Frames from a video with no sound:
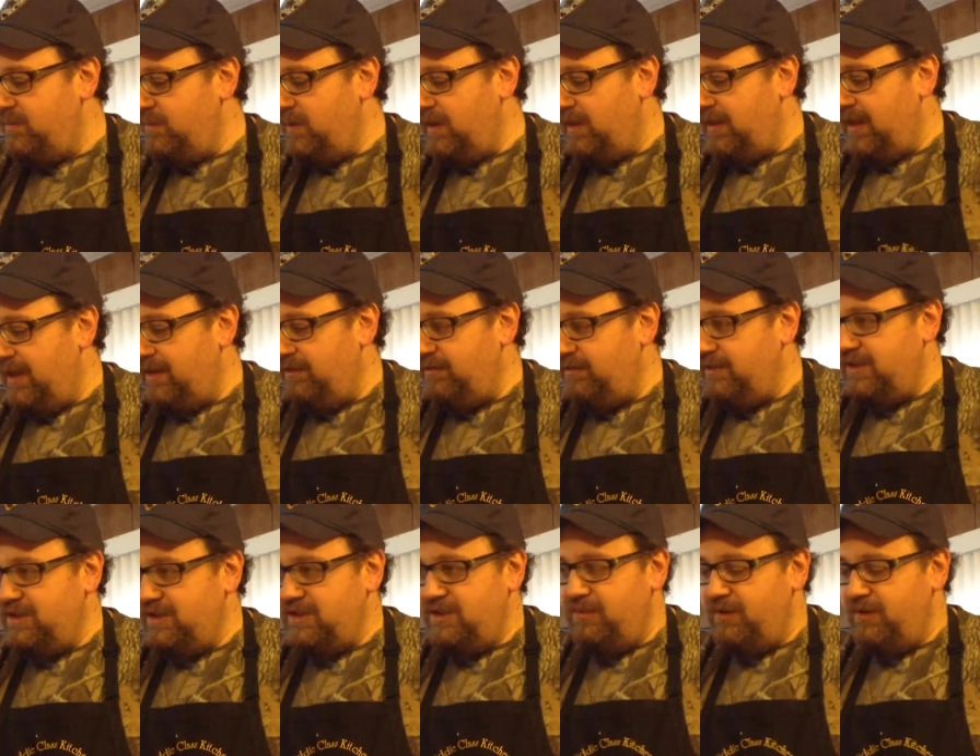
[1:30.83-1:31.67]
Well, I don't
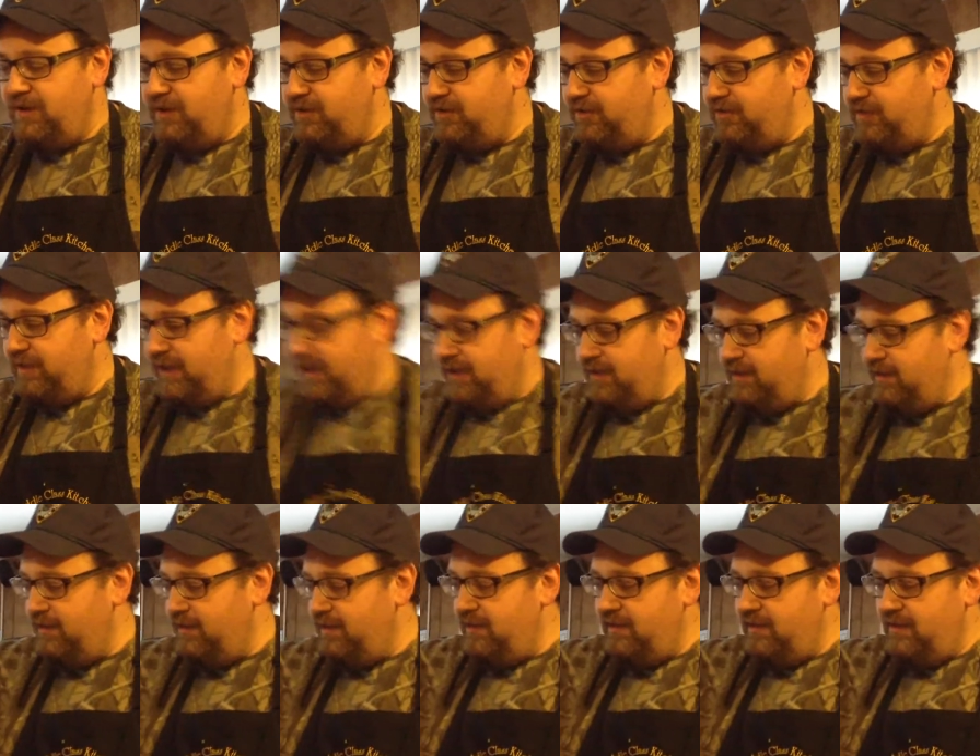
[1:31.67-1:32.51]
think she would understand.
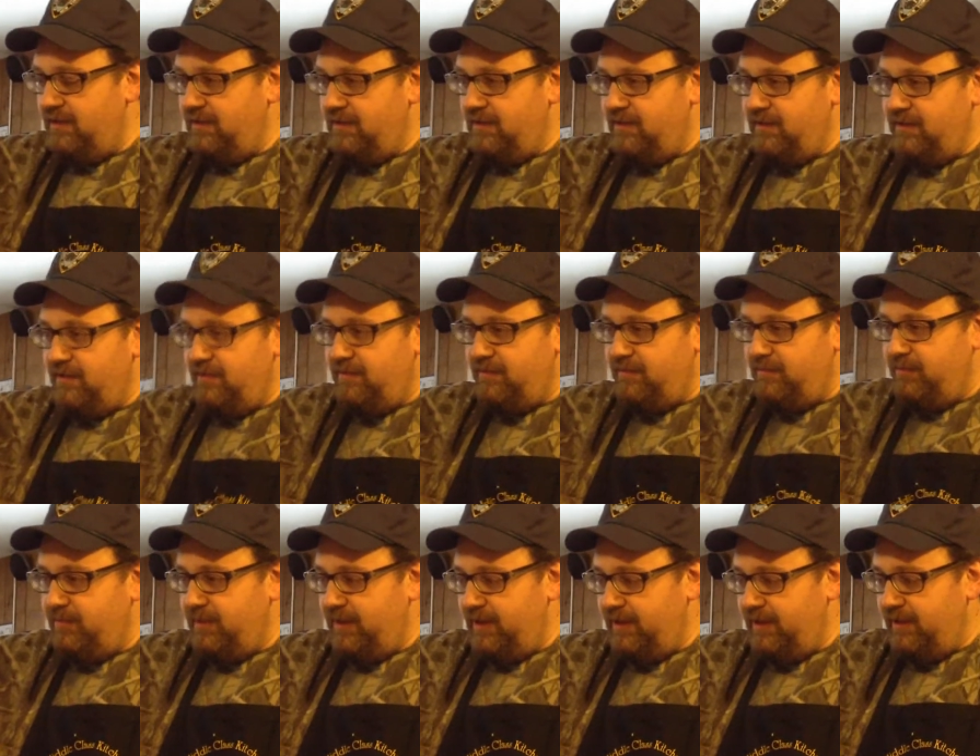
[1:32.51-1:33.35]

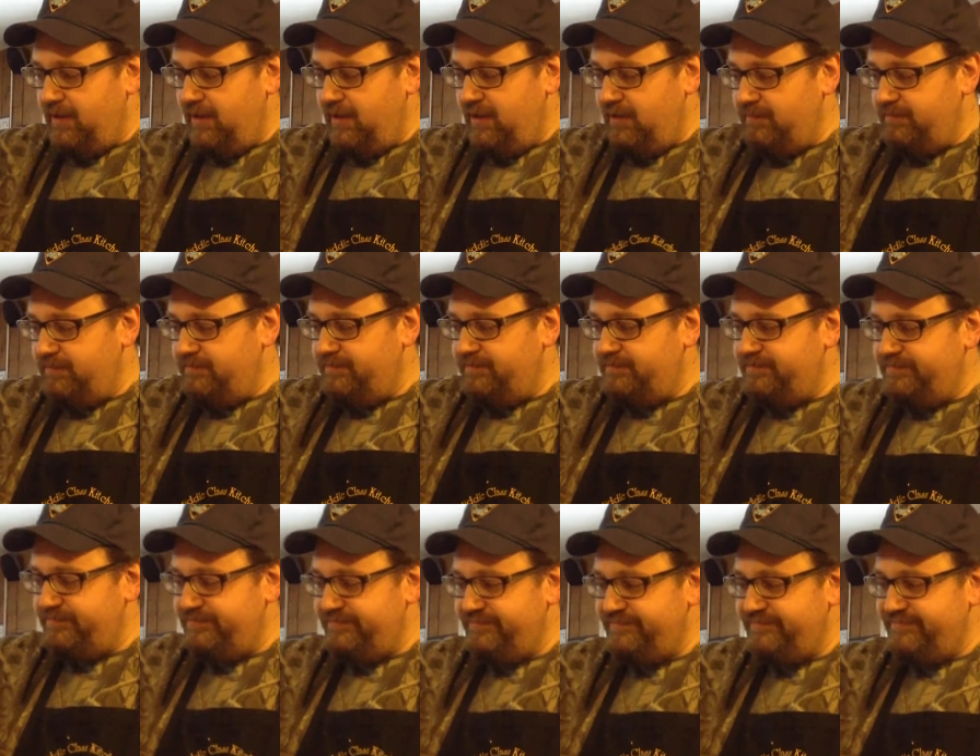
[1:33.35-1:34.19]
But here...
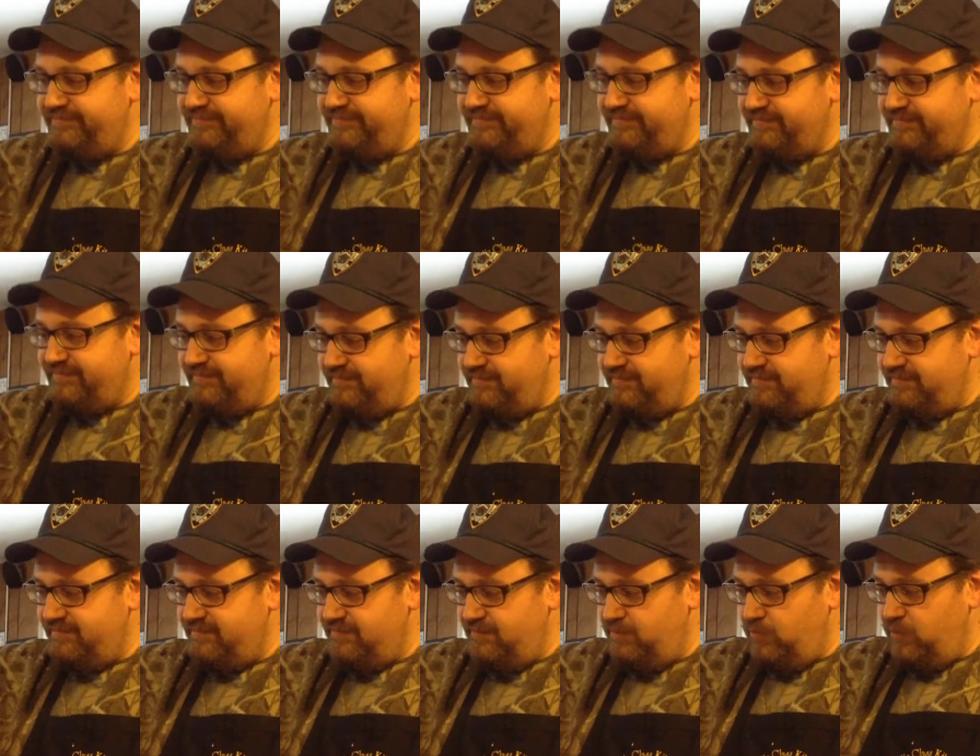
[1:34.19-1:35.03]

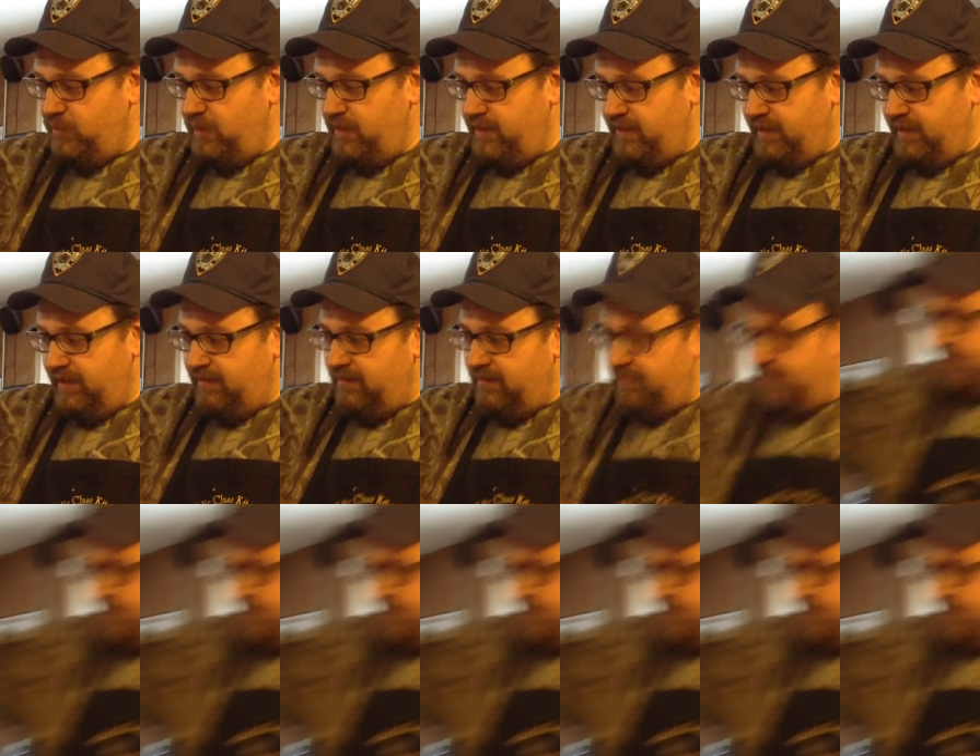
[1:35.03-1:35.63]
What do you think?